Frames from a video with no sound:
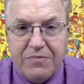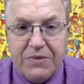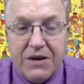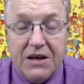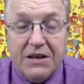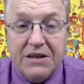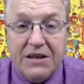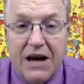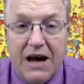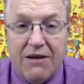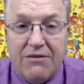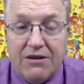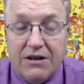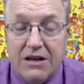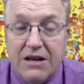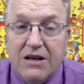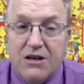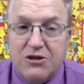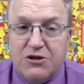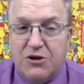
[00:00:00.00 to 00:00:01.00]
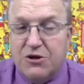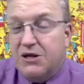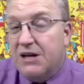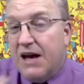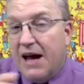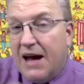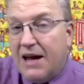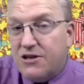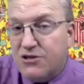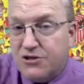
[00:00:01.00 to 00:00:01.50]
into heaven. So the
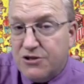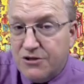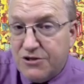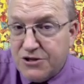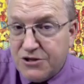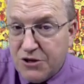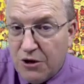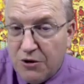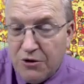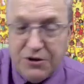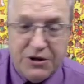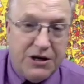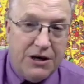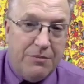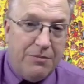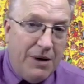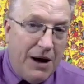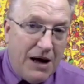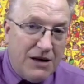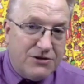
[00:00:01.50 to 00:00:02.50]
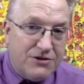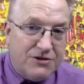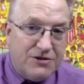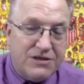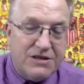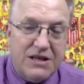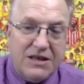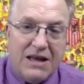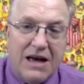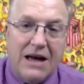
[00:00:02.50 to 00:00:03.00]
angels told the apostles
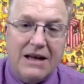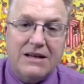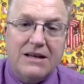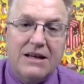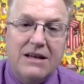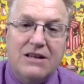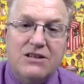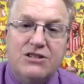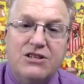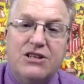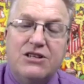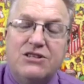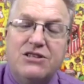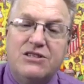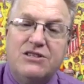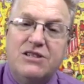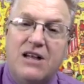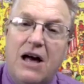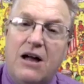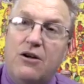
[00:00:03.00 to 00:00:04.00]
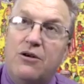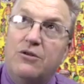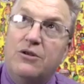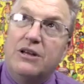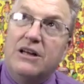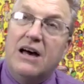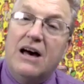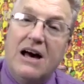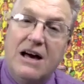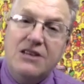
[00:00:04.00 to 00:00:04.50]
that Jesus not
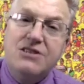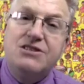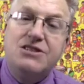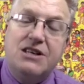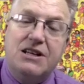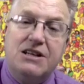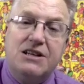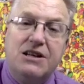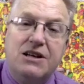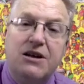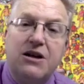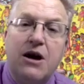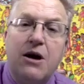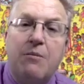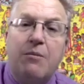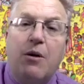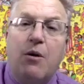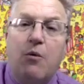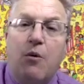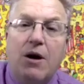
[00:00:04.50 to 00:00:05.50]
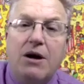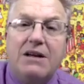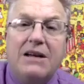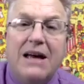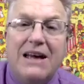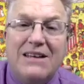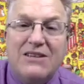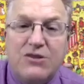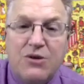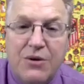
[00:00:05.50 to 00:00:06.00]
only ascended, but one day
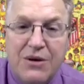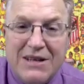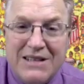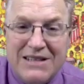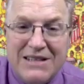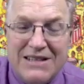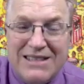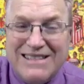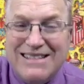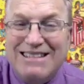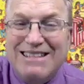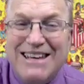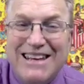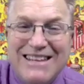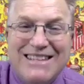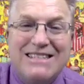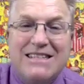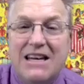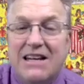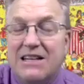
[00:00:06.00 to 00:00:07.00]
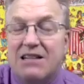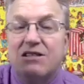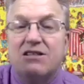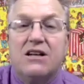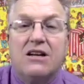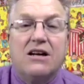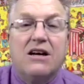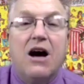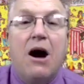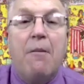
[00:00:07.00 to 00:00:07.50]
he's going to descend. He's
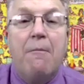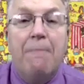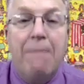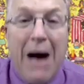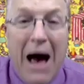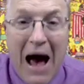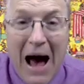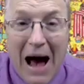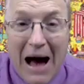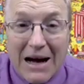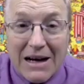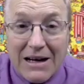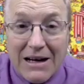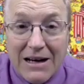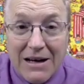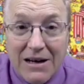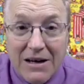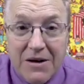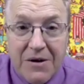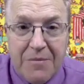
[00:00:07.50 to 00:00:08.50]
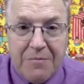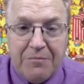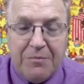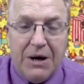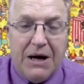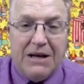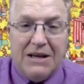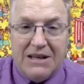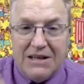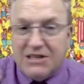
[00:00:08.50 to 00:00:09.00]
going to come back.
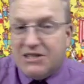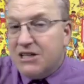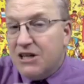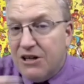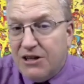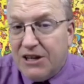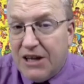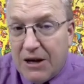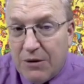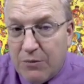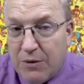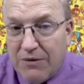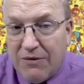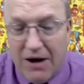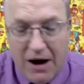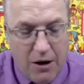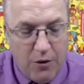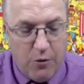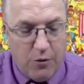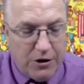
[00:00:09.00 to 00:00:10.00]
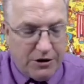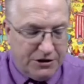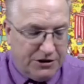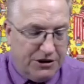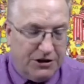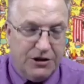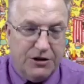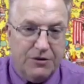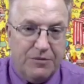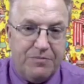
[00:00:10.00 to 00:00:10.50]
But until then, we've got work to
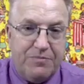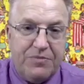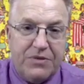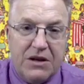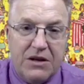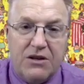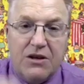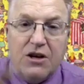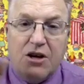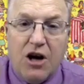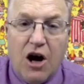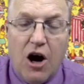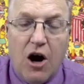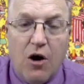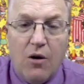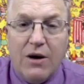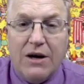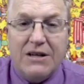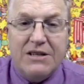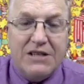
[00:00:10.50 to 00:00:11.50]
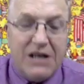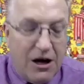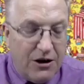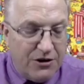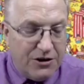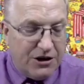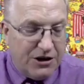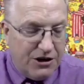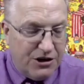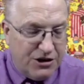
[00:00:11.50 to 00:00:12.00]
do to go and tell
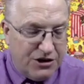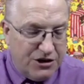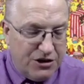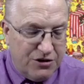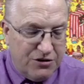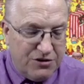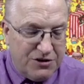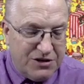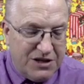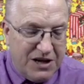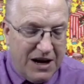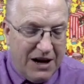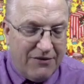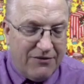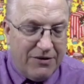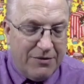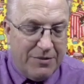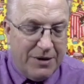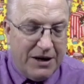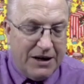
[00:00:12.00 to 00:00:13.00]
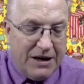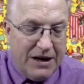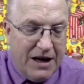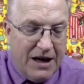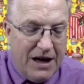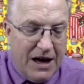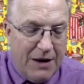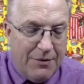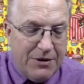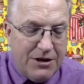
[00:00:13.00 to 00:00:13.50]
the good news to everybody.
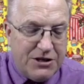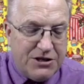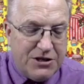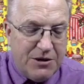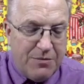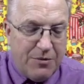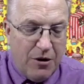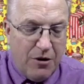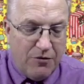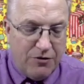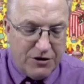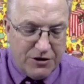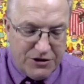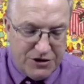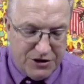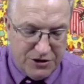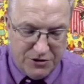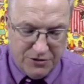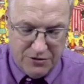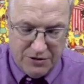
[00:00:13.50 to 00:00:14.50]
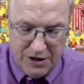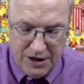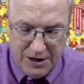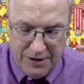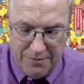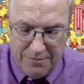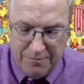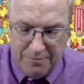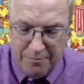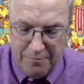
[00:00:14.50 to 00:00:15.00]
I'm going to jump over to uh,
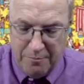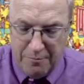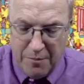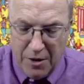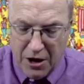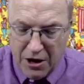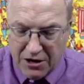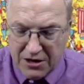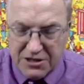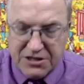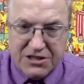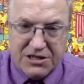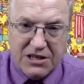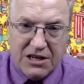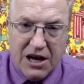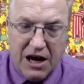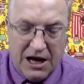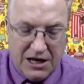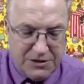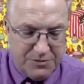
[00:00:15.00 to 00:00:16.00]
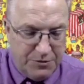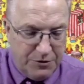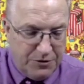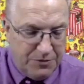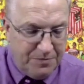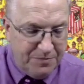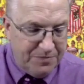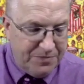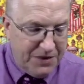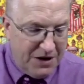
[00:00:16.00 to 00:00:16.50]
Mark's
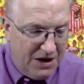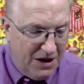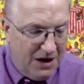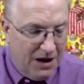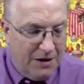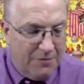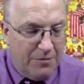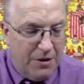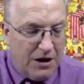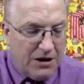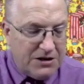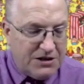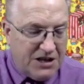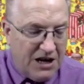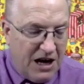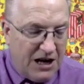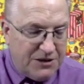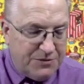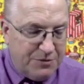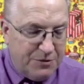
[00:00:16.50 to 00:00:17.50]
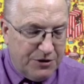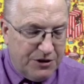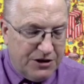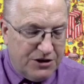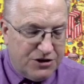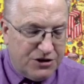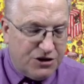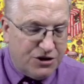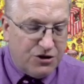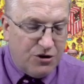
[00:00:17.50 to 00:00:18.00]
gospel uh, Mark's gospel
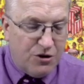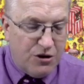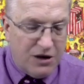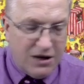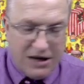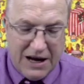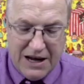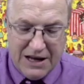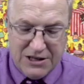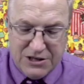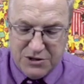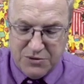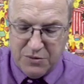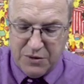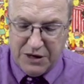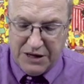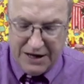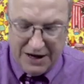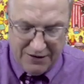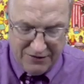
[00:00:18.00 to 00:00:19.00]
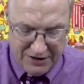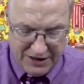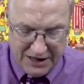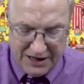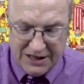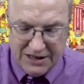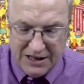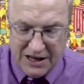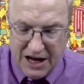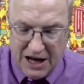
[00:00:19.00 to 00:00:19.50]
is short and sweet. Everything
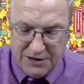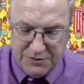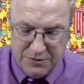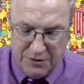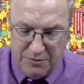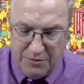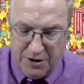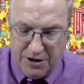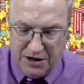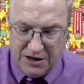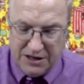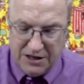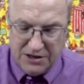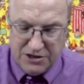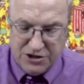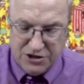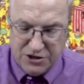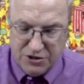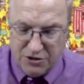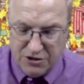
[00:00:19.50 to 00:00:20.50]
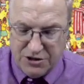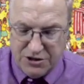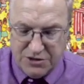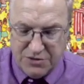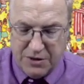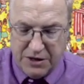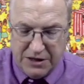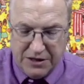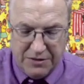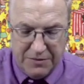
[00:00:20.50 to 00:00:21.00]
in the gospel of Mark is short and
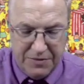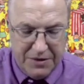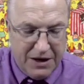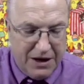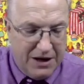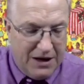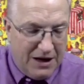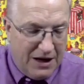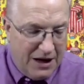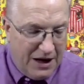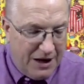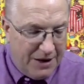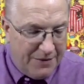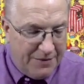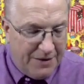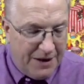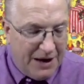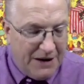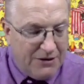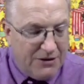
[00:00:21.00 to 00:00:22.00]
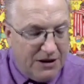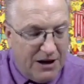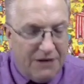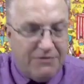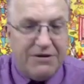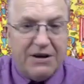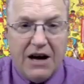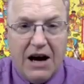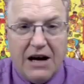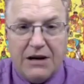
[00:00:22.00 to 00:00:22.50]
sweet. Uh, I love
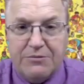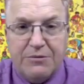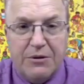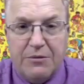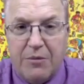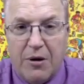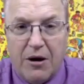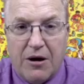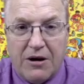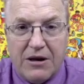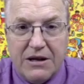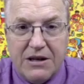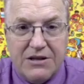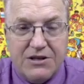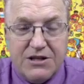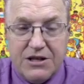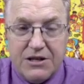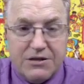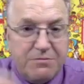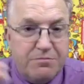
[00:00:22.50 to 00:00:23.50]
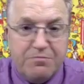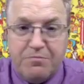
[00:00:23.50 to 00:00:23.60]
the gospel of Mark. He's just